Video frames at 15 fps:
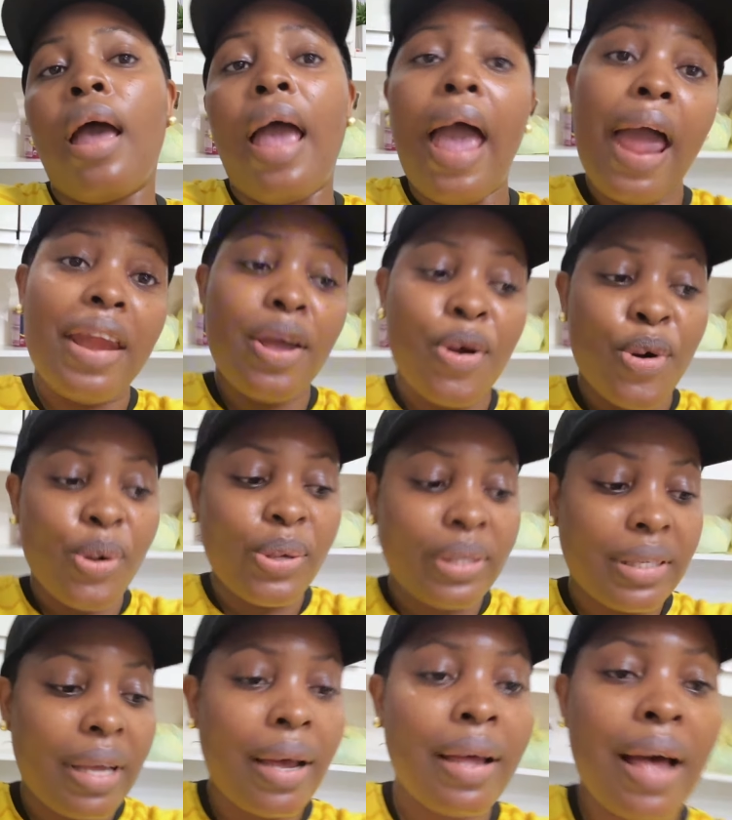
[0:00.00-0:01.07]
Anywho's,
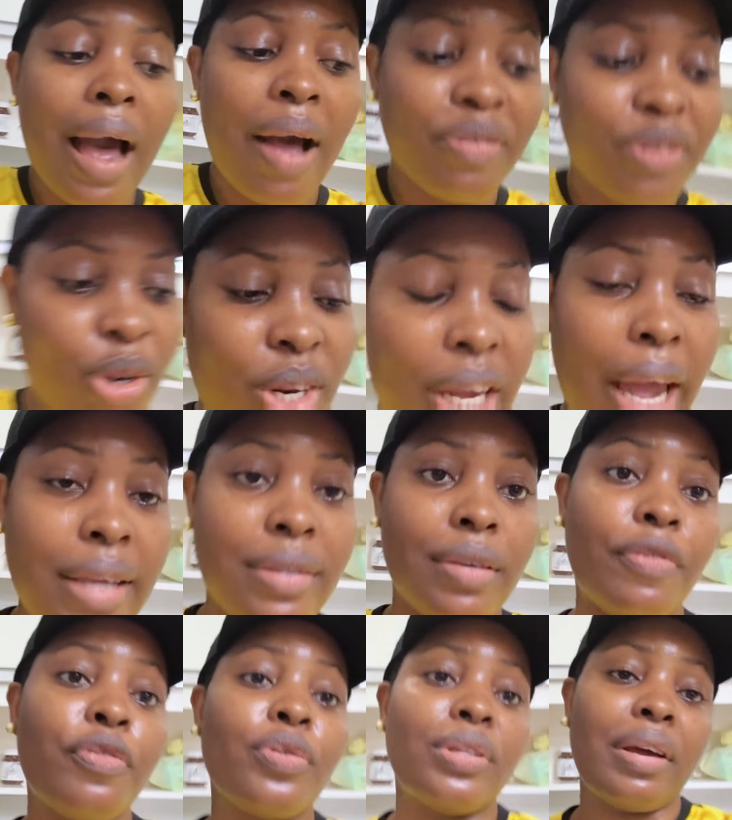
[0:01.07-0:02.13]
I've you guys the
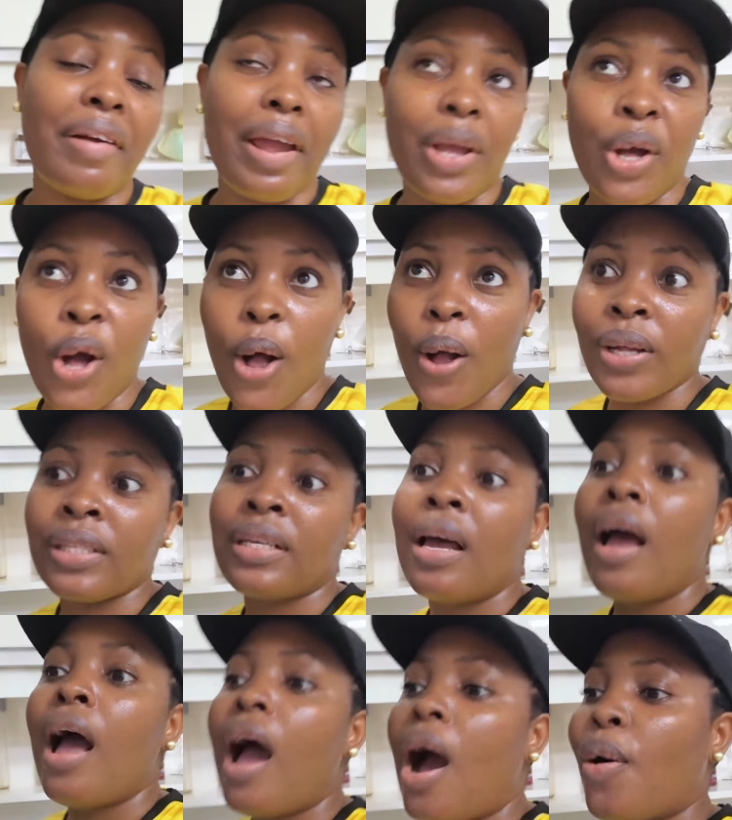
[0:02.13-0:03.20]
food that I got.
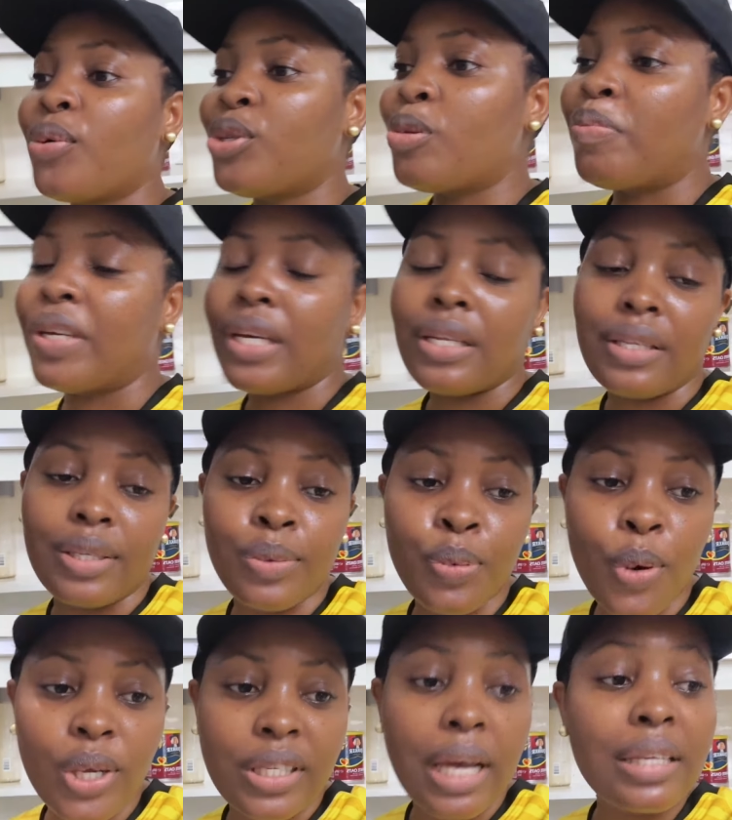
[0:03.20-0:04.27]
I want to begin this
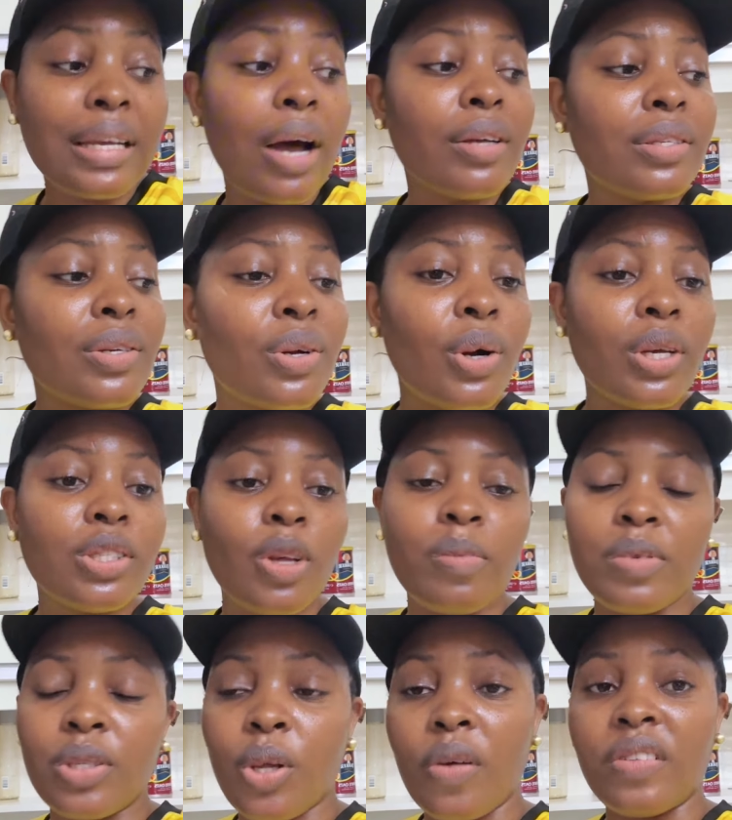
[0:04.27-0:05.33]
process. I also got some
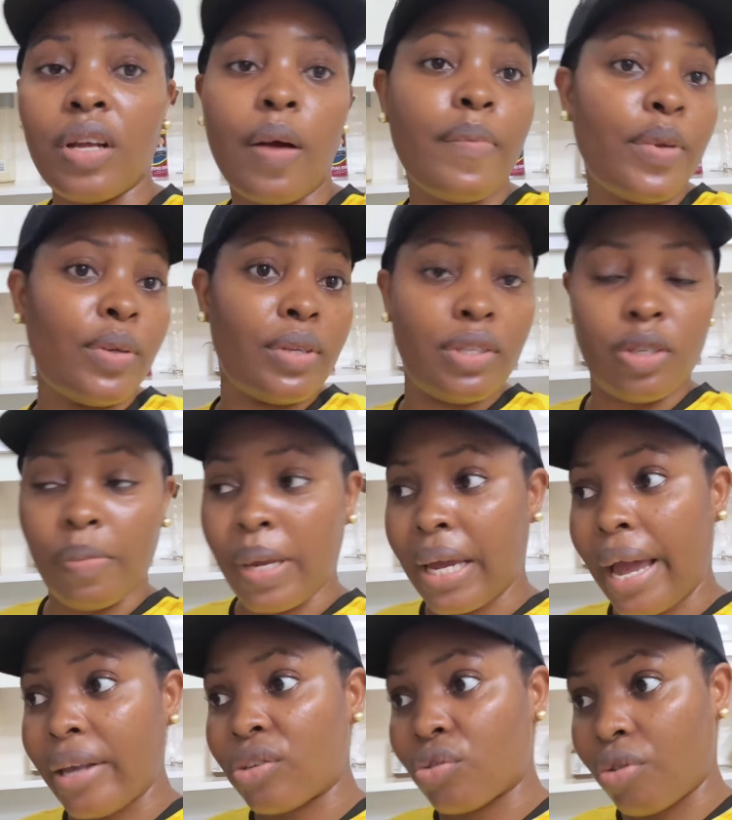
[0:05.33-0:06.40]
stones that I'll be using to make
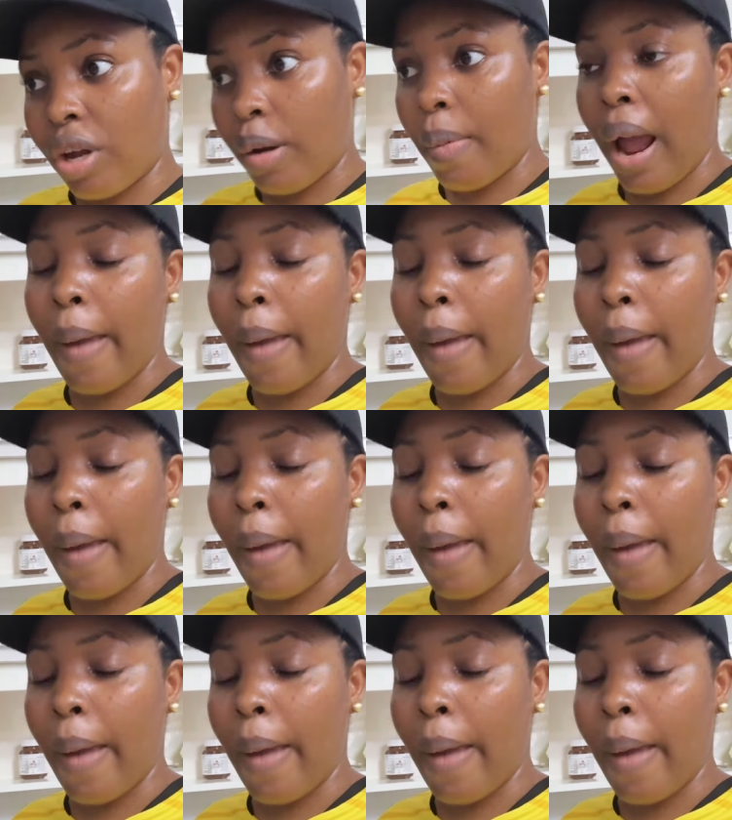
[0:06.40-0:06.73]
ice cream.